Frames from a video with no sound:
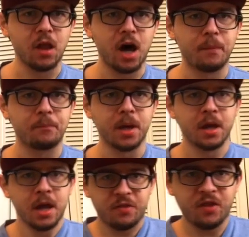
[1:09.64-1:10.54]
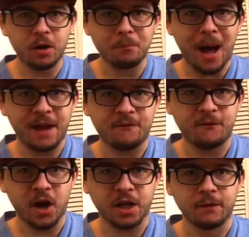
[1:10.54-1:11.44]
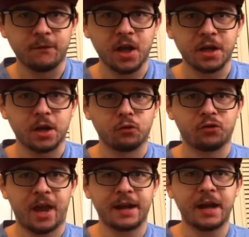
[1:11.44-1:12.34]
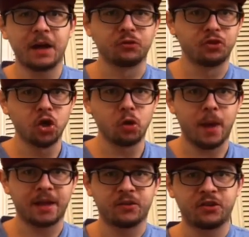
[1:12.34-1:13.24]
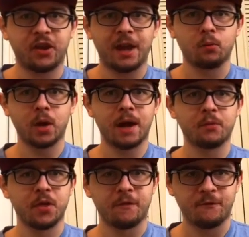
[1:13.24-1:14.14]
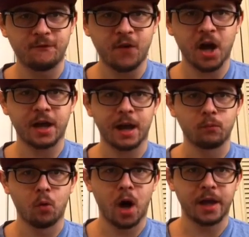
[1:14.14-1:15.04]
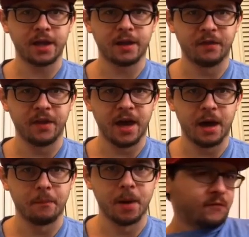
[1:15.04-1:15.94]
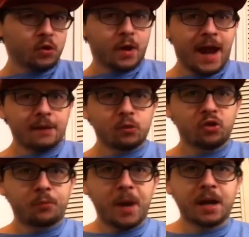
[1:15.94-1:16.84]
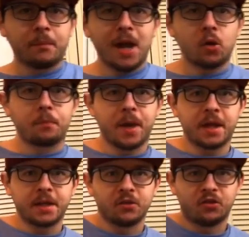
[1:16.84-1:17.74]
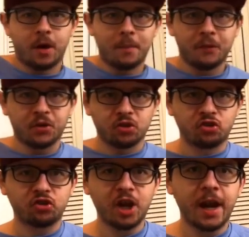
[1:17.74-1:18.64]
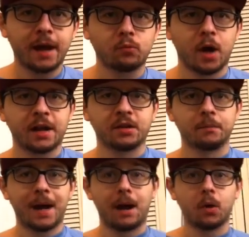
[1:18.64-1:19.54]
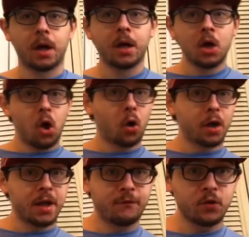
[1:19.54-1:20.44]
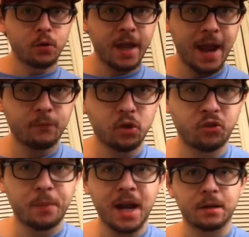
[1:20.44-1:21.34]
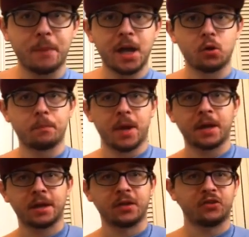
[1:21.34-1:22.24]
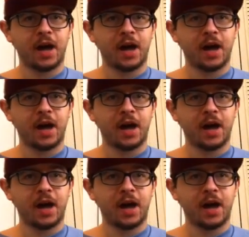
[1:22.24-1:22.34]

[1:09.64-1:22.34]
up. They're my fucking videos, and I'll do and say whatever the fuck I want in them. If you can't respect my opinions about the shit I rant about, or if you can't respect my opinions